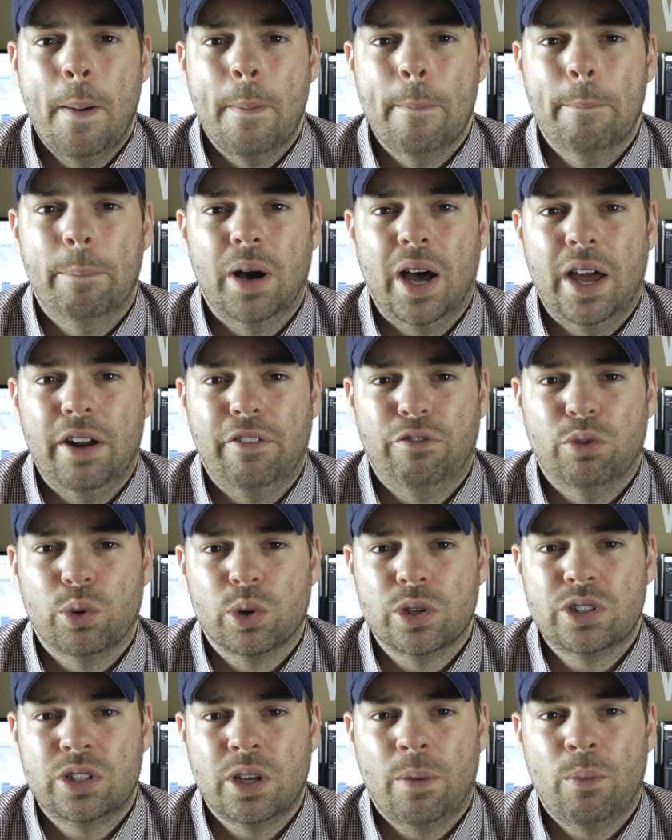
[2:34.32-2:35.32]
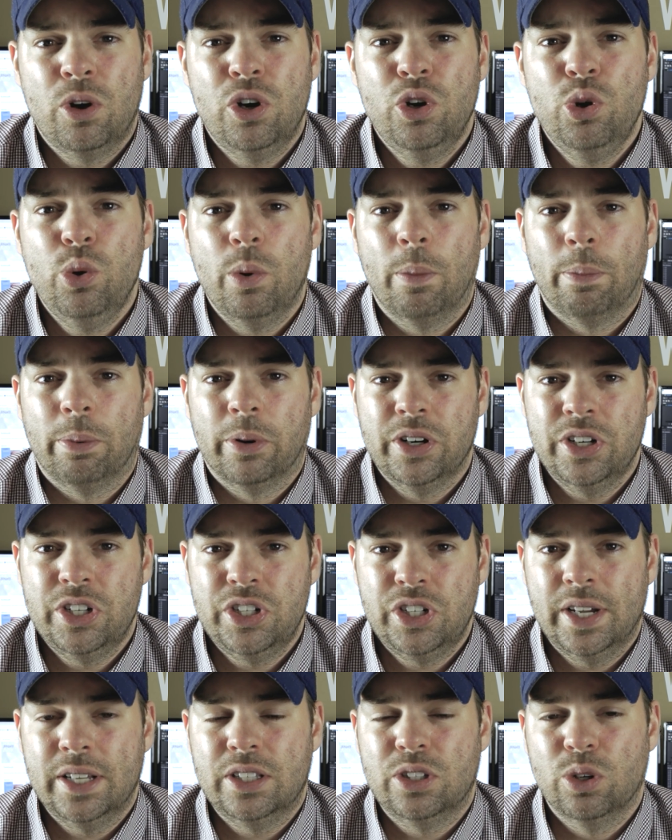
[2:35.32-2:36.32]
But for someone who
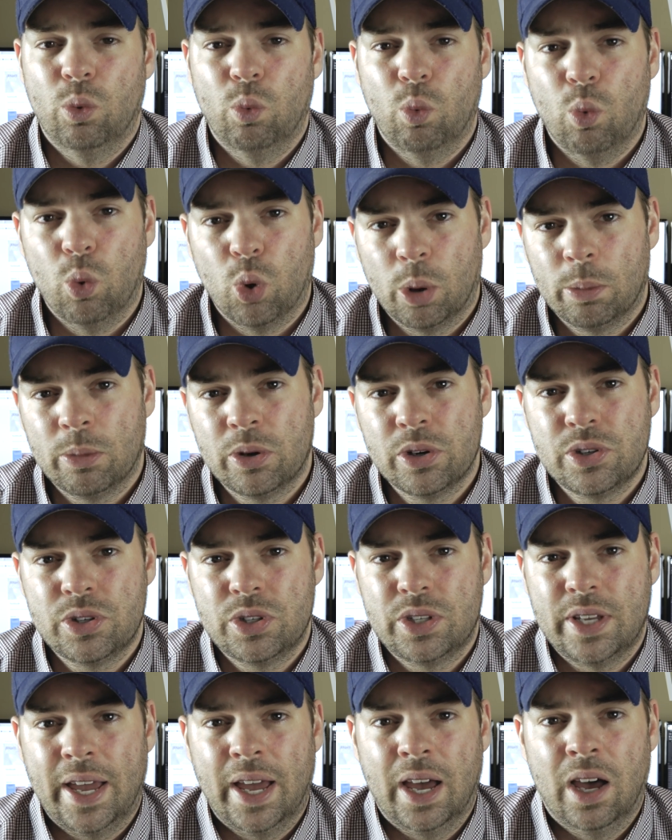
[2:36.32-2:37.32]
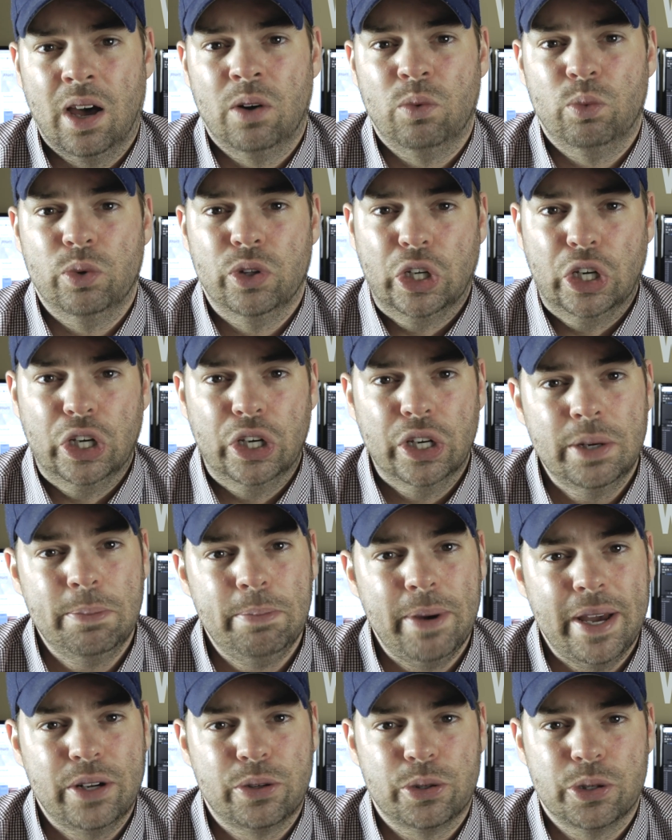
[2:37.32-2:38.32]
appreciates a warmer sound with a good
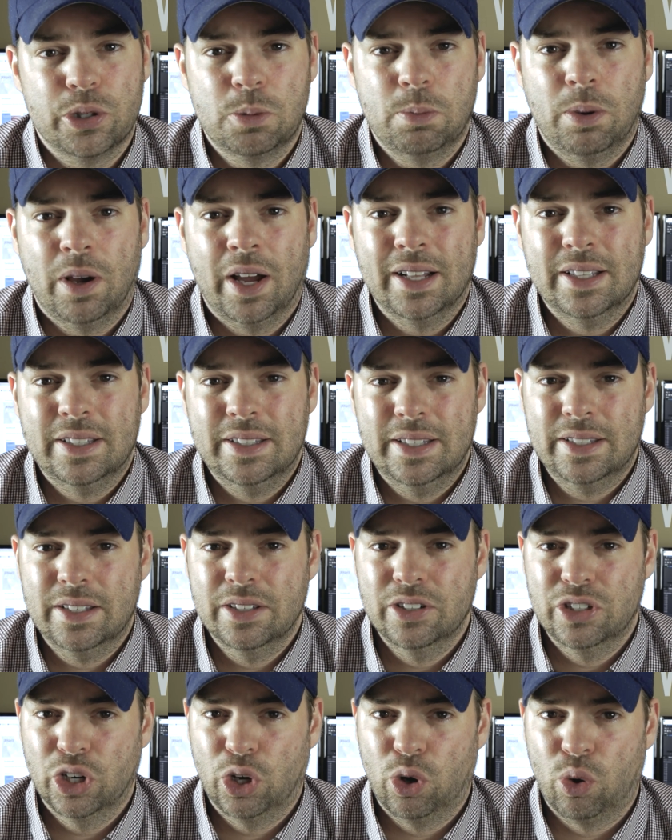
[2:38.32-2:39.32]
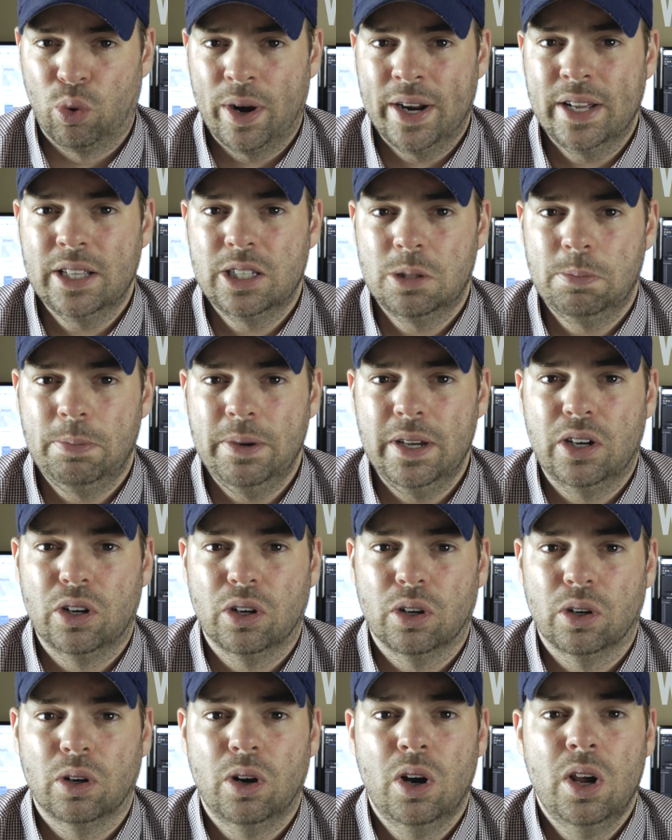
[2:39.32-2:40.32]
bass response, this is a great
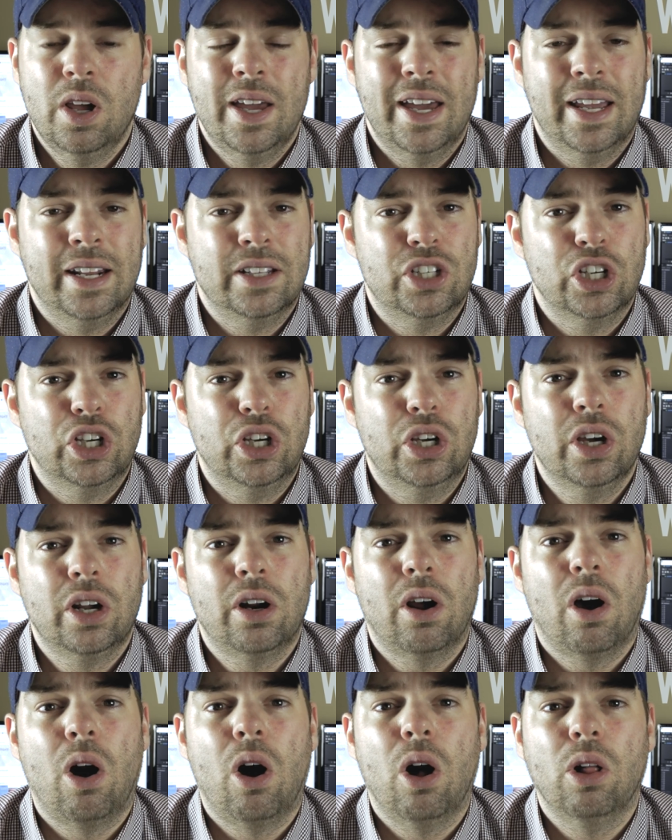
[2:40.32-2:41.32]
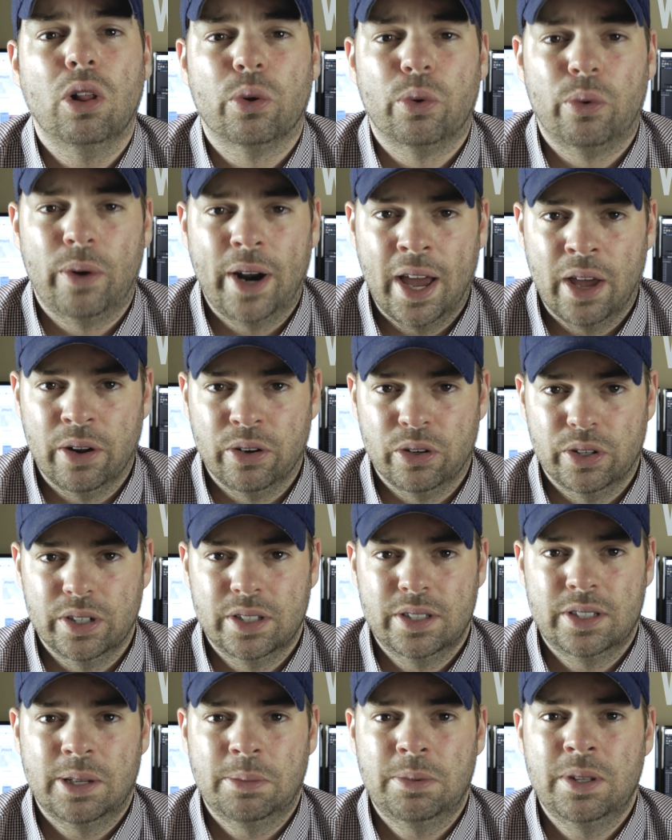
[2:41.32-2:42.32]
speaker, and it's a good all-arounder. It's
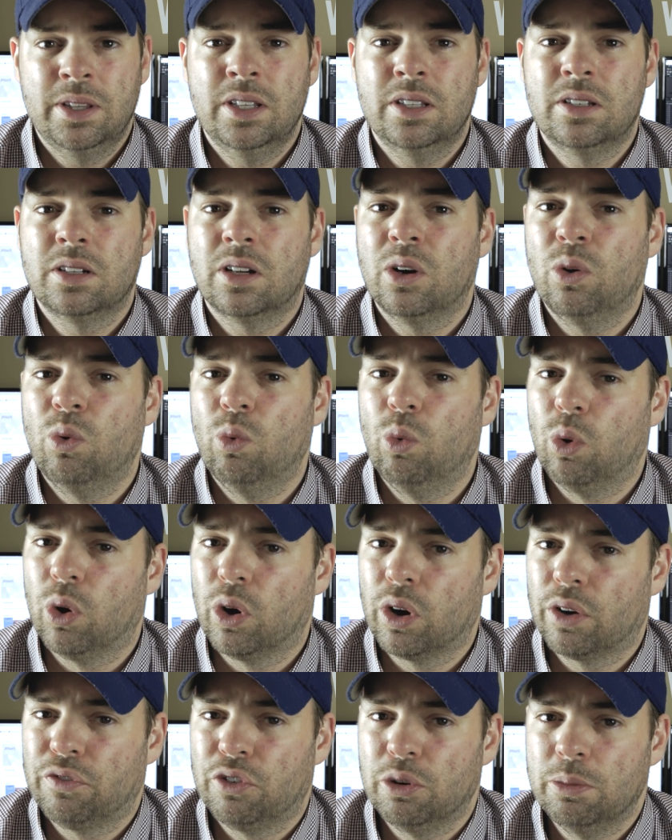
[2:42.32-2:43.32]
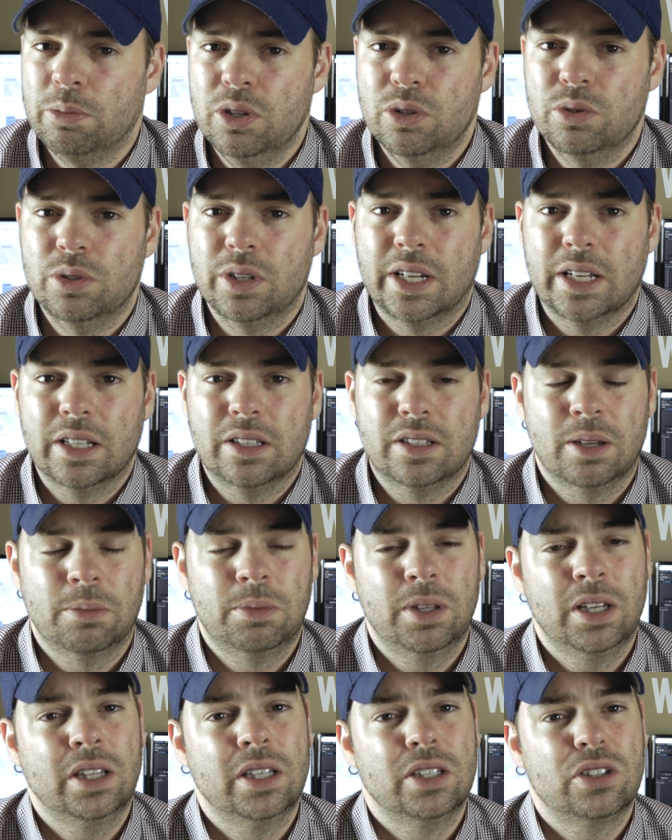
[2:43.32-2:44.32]
something that's going to work for music. It's
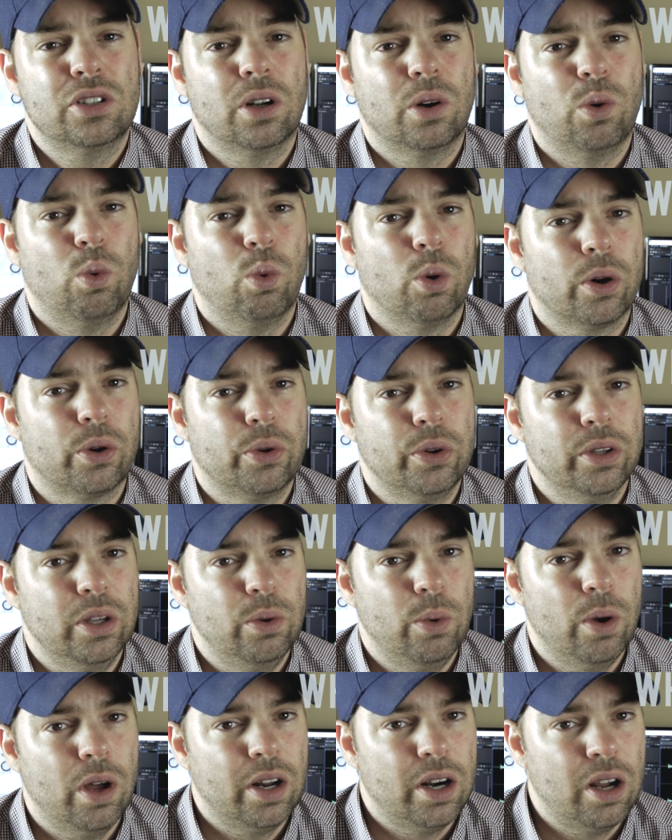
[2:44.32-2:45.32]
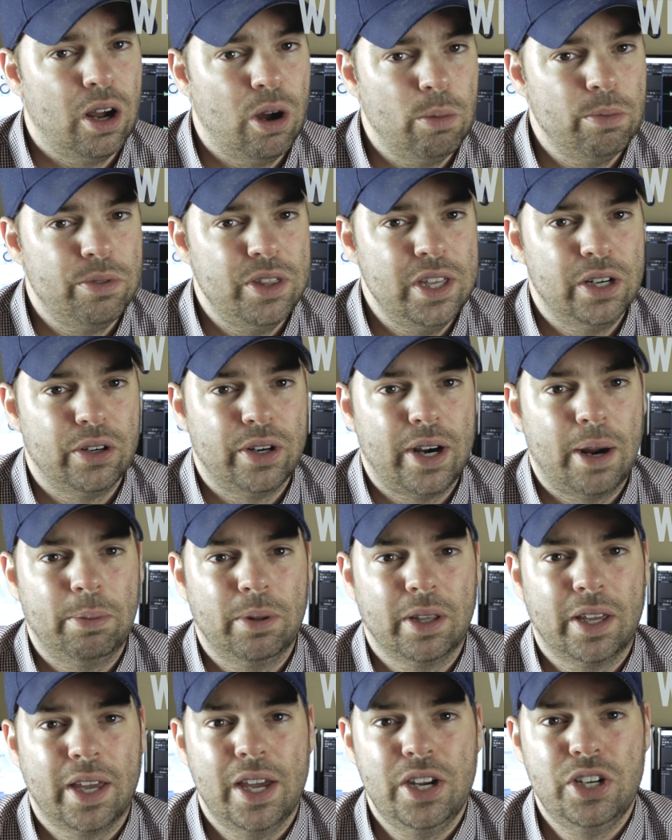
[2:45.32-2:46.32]
something that's going to work really well in a home theater
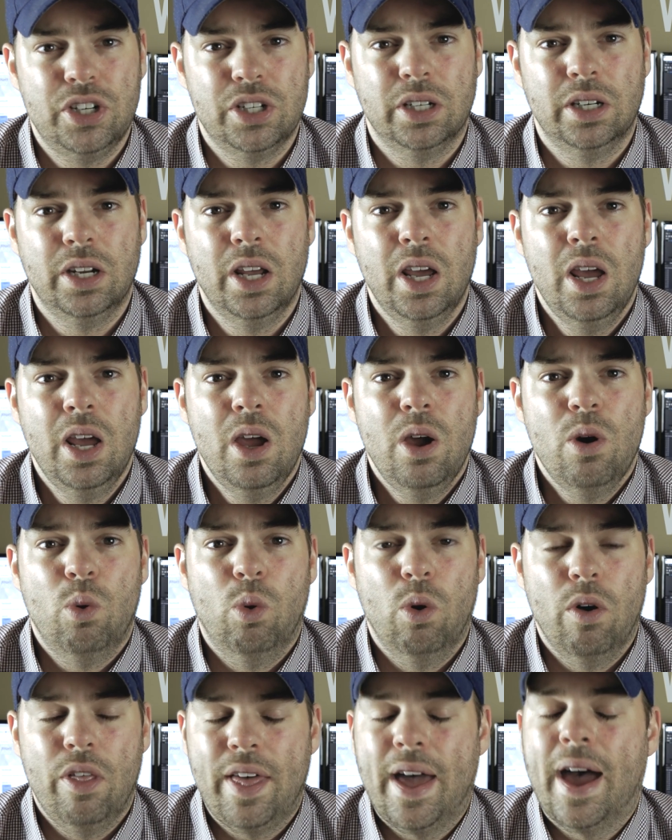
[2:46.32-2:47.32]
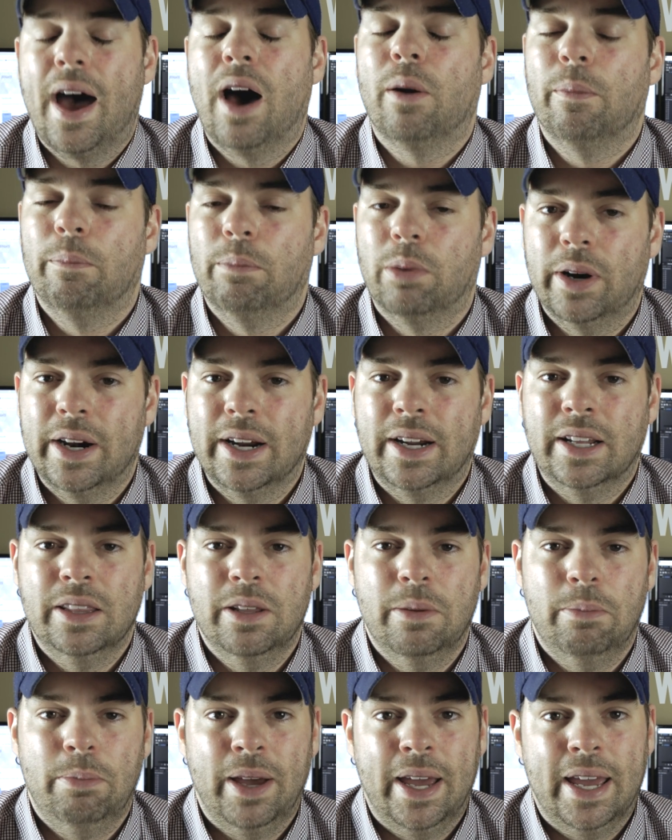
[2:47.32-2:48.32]
application without breaking the
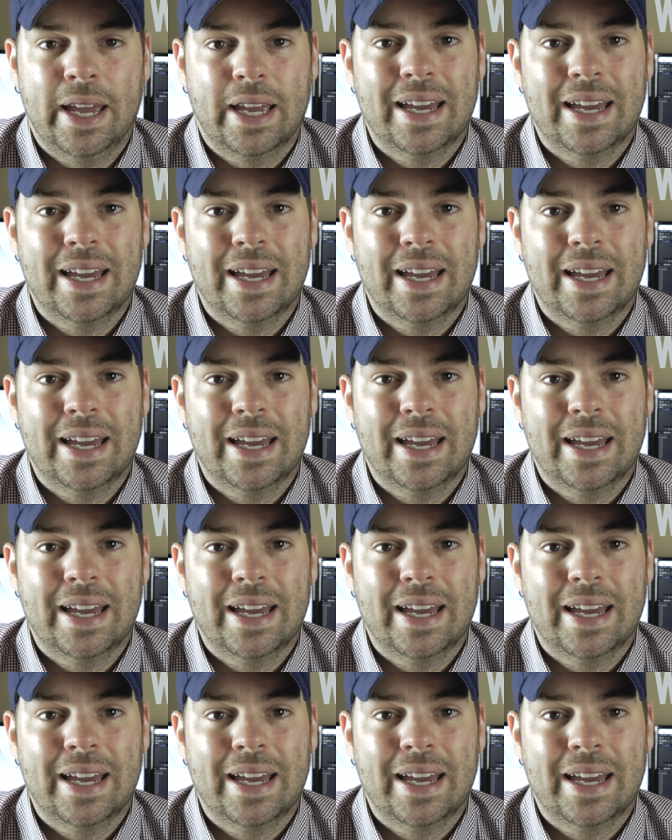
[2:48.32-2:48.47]
bank.